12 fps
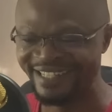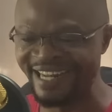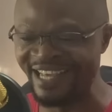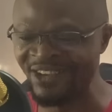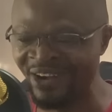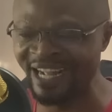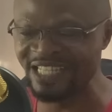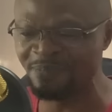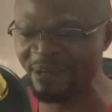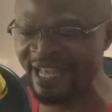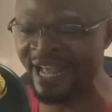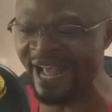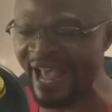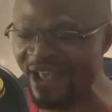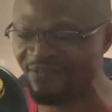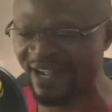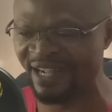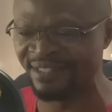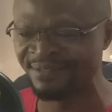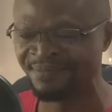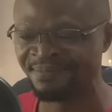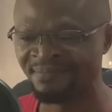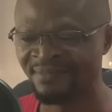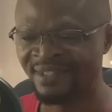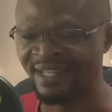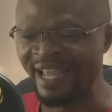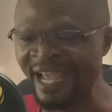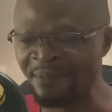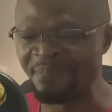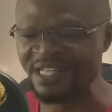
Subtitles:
The youngest player ever in